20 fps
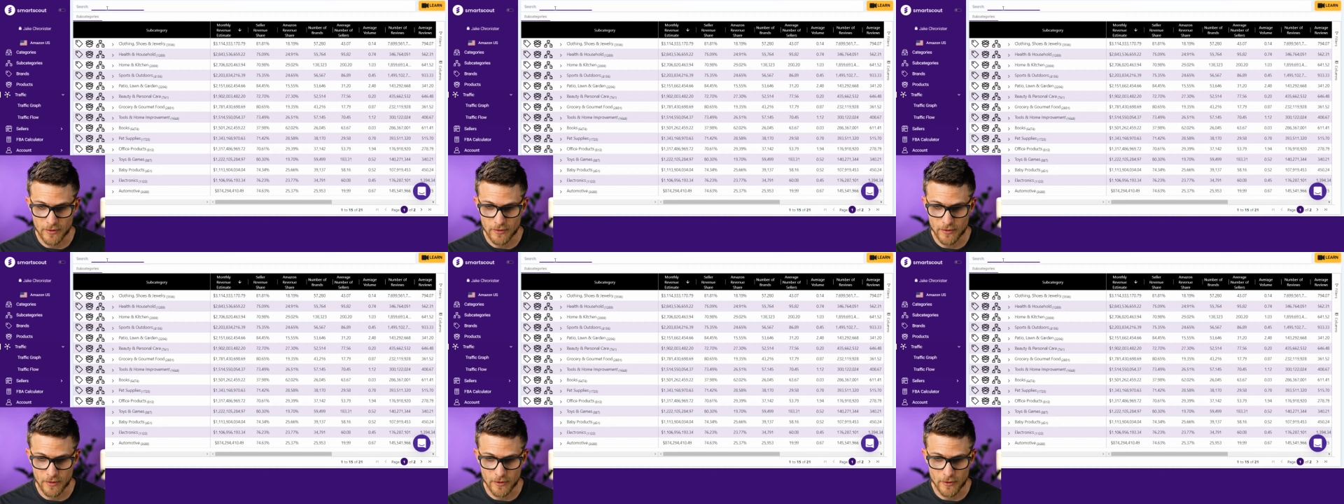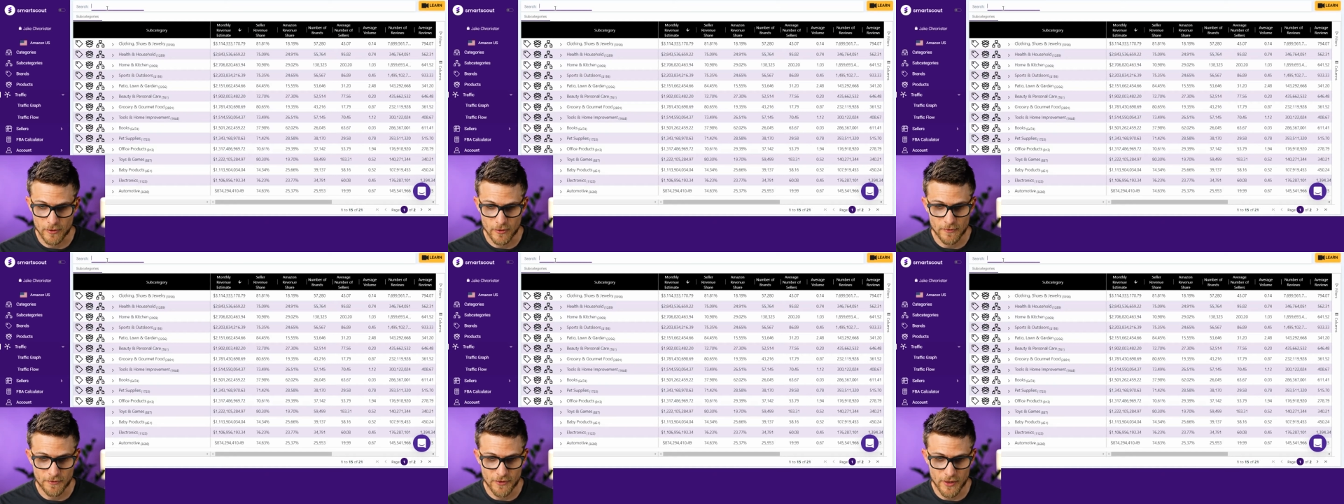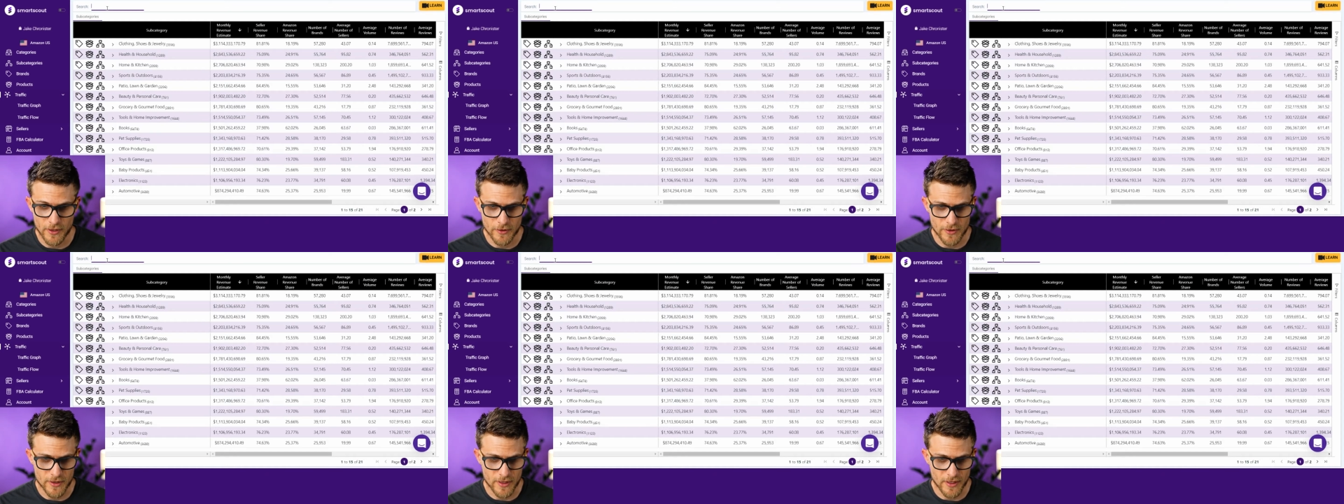You know, if
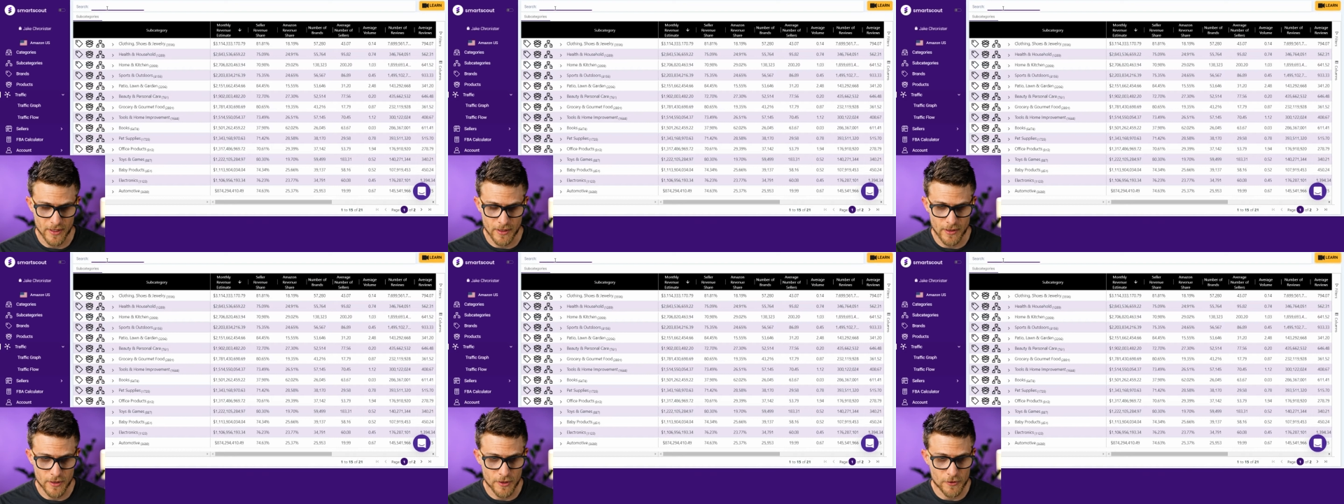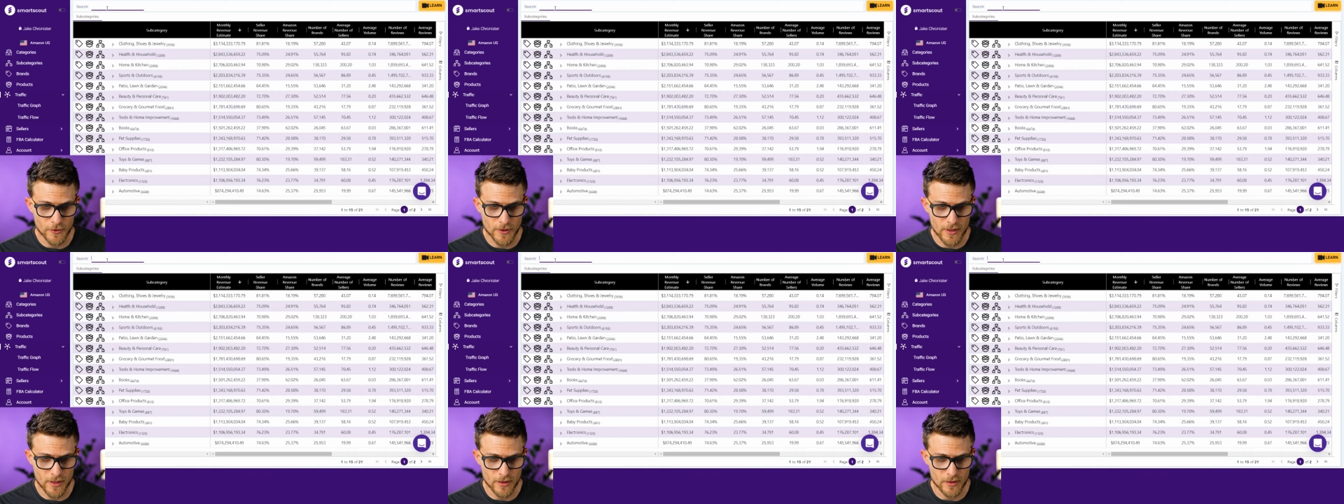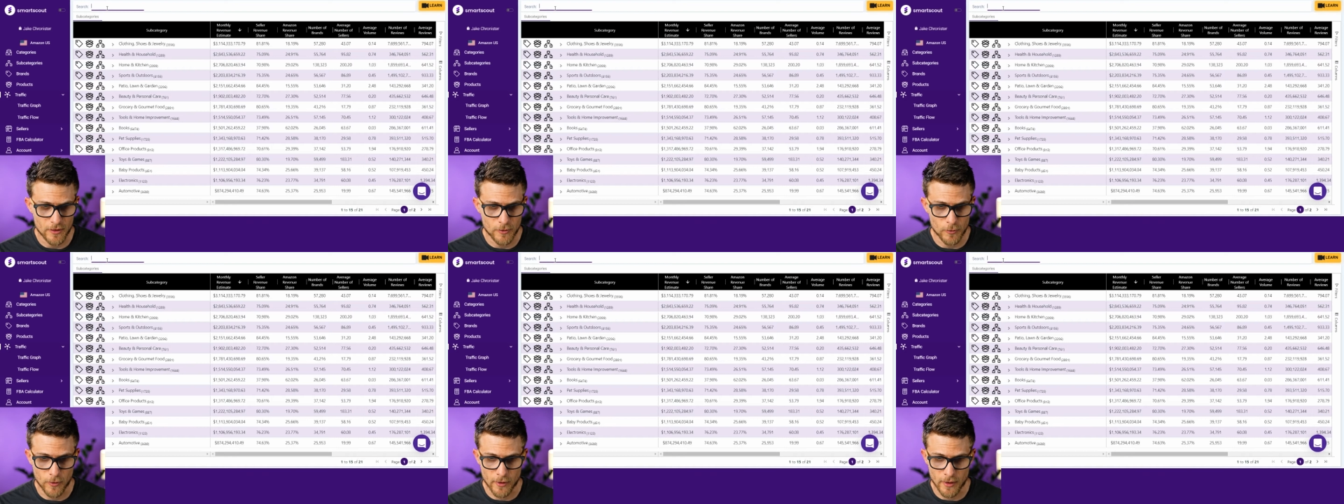there's an industry that
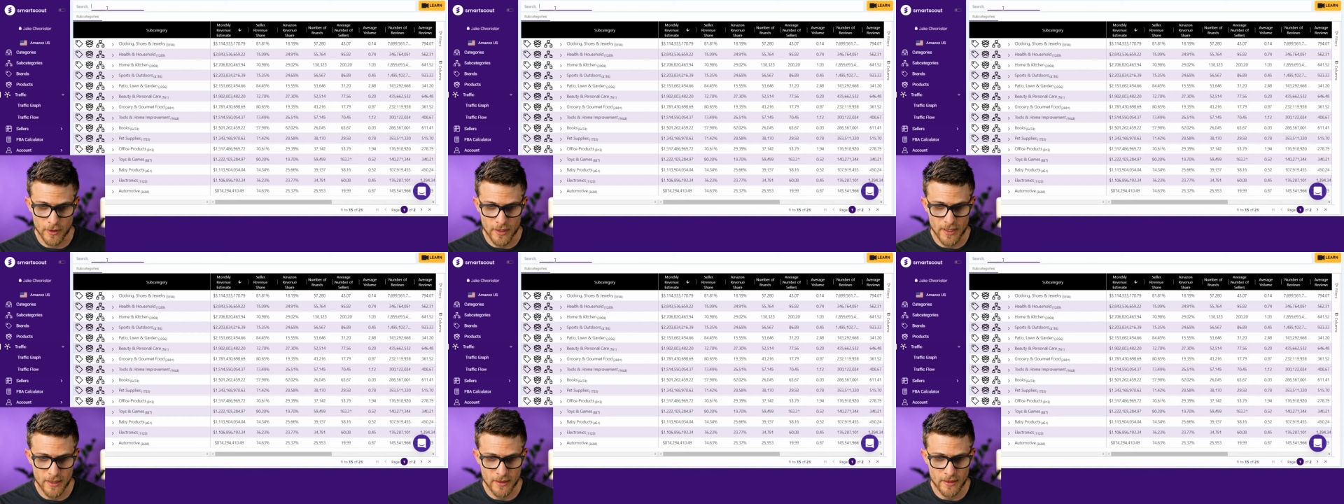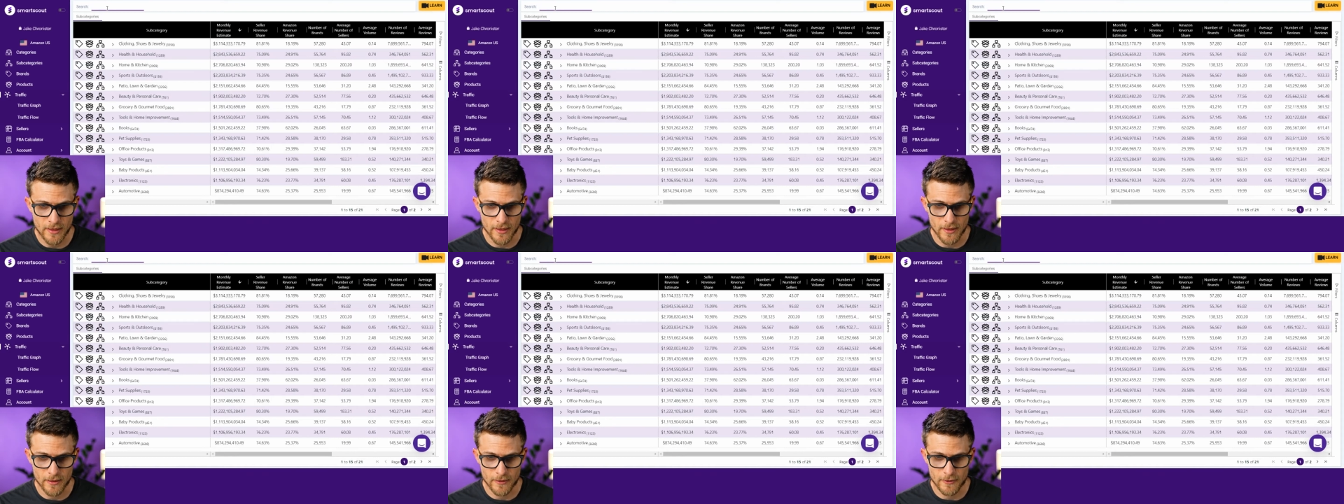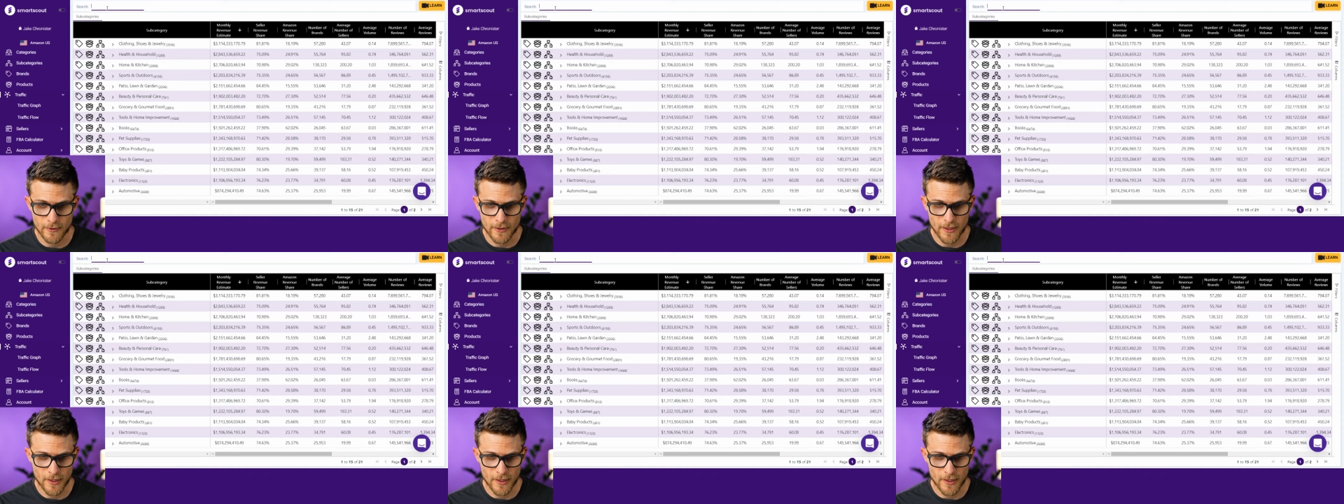you work in that